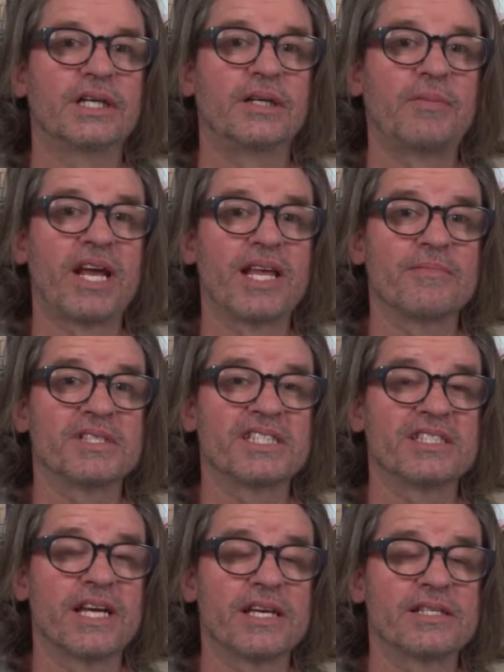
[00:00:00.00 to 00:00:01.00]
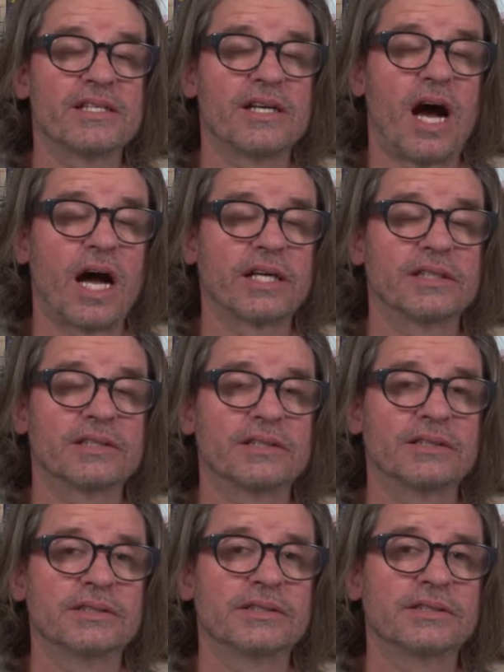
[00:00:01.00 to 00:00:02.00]
My name is Stacy
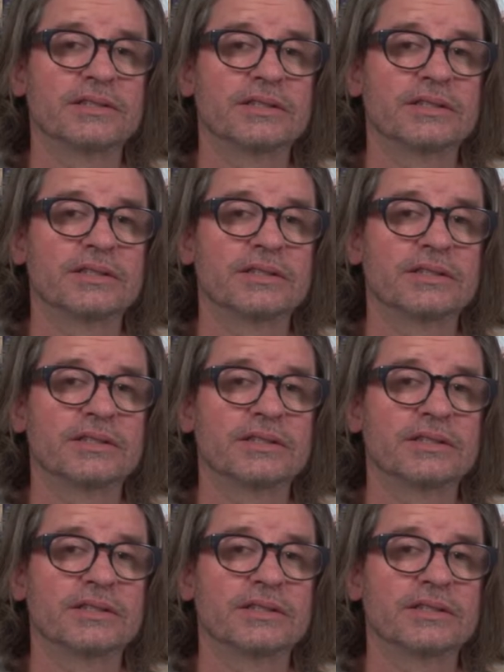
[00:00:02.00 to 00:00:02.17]
Hawkinson.